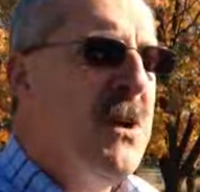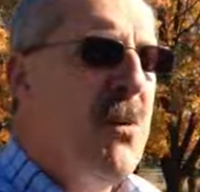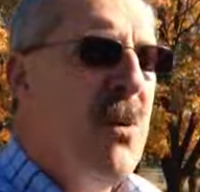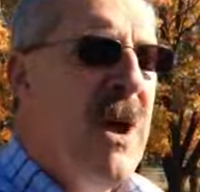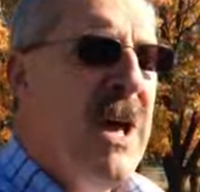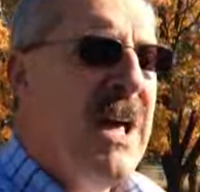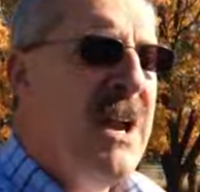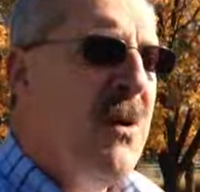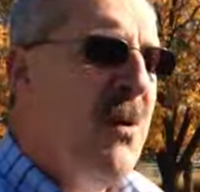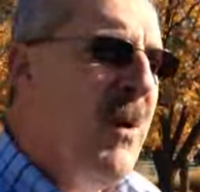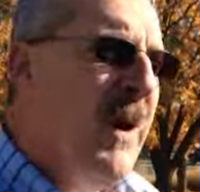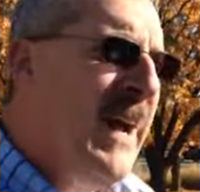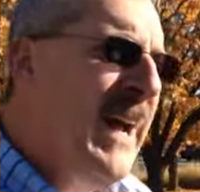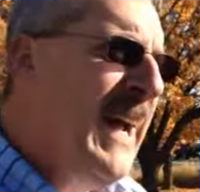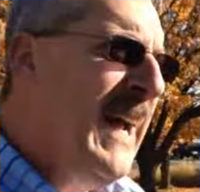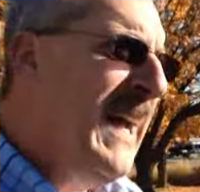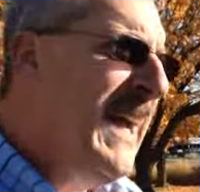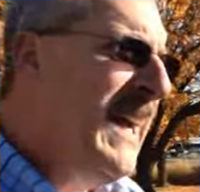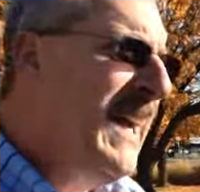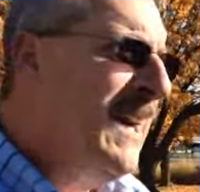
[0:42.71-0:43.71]
ran
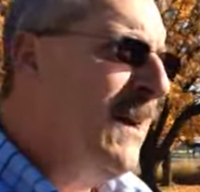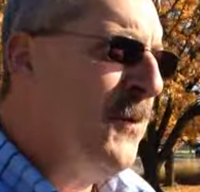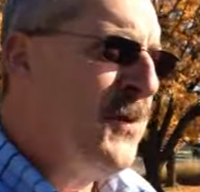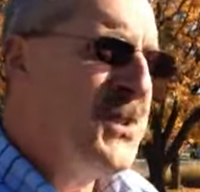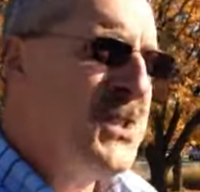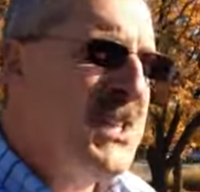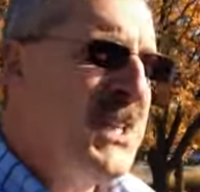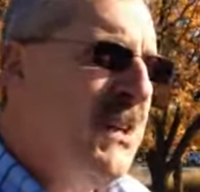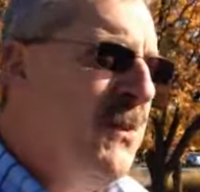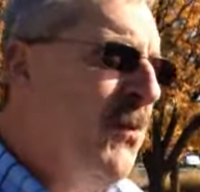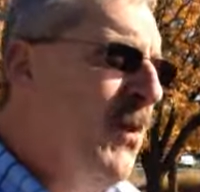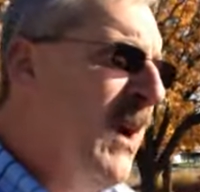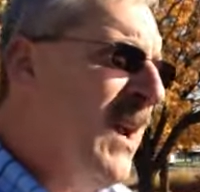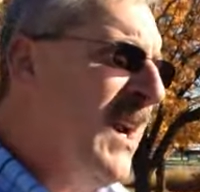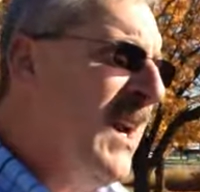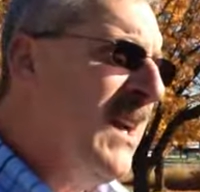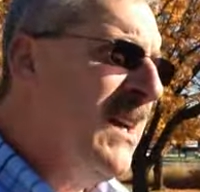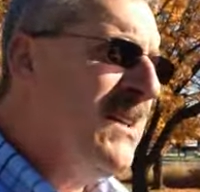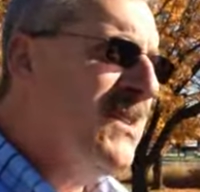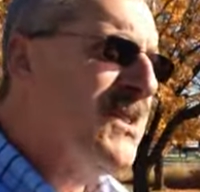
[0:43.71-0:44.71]
away uh, was seen
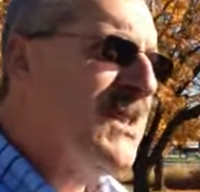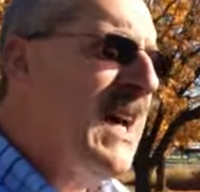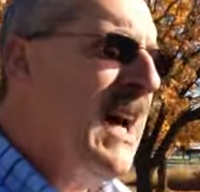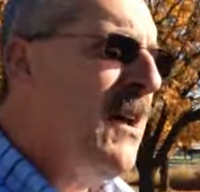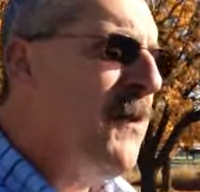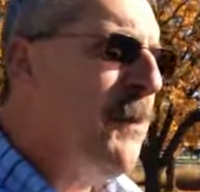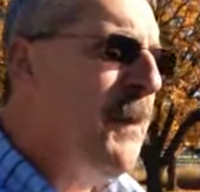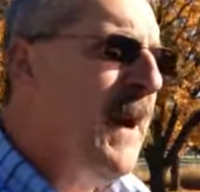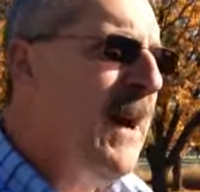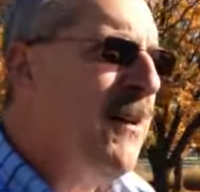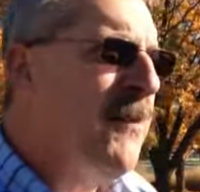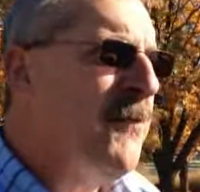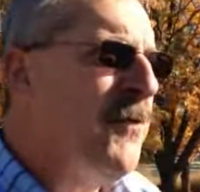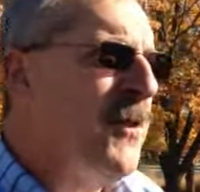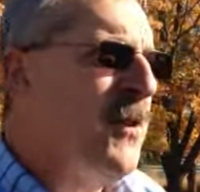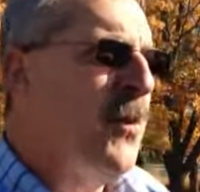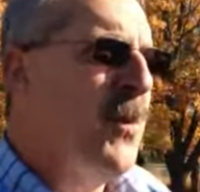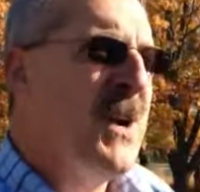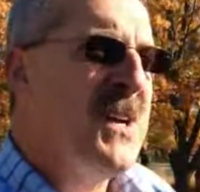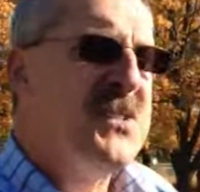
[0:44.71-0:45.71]
running southbound from
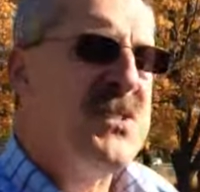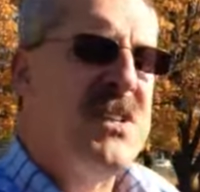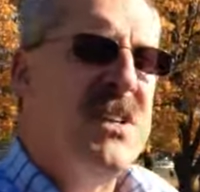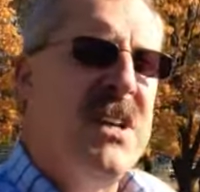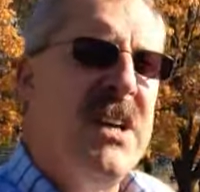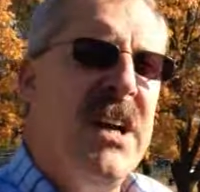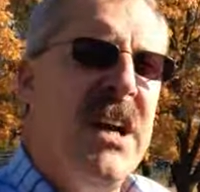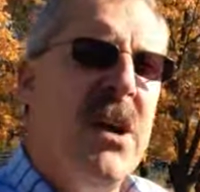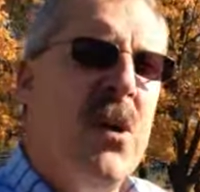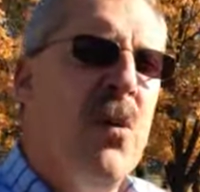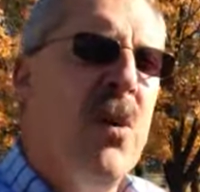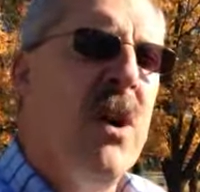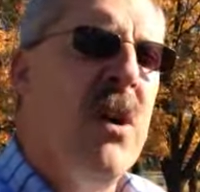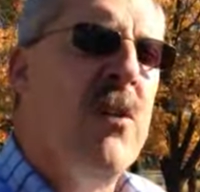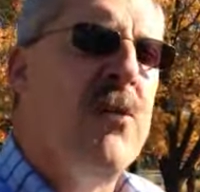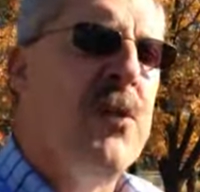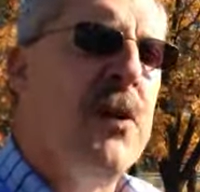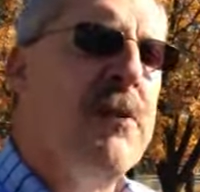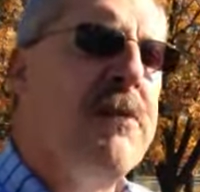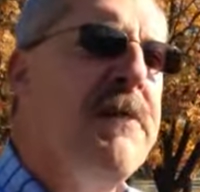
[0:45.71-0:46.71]
the resident here, went
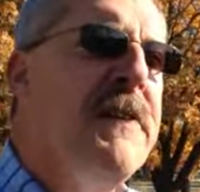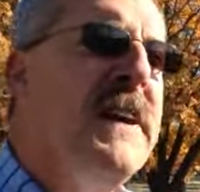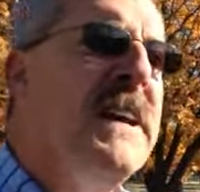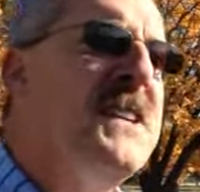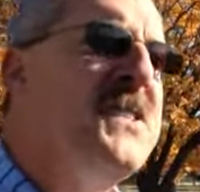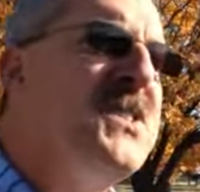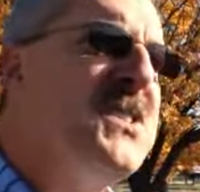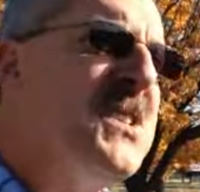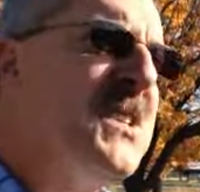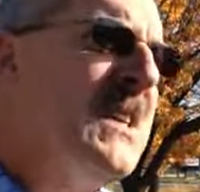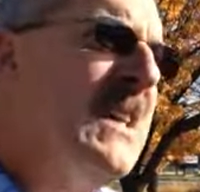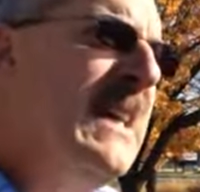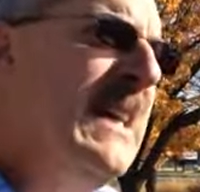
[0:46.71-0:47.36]
over a fence,